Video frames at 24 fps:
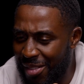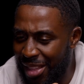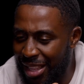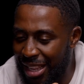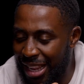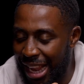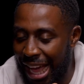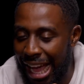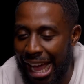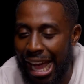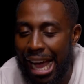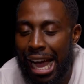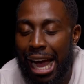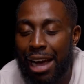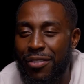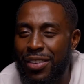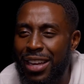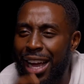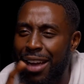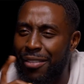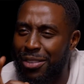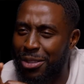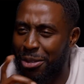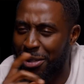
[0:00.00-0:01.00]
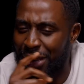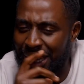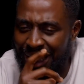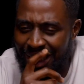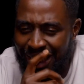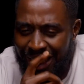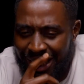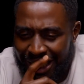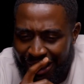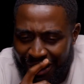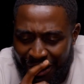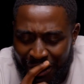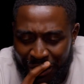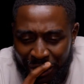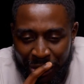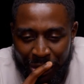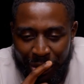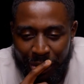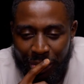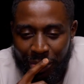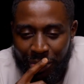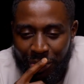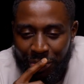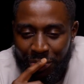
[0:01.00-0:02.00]
like, I think I even told Hector this, you know.
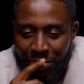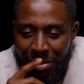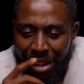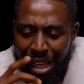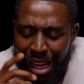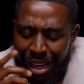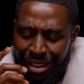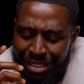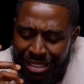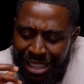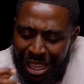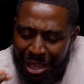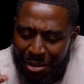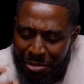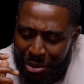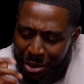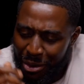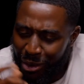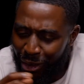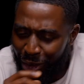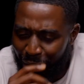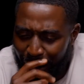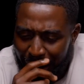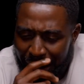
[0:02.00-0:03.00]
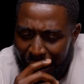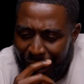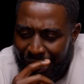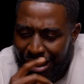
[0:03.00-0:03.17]
I was like, bro,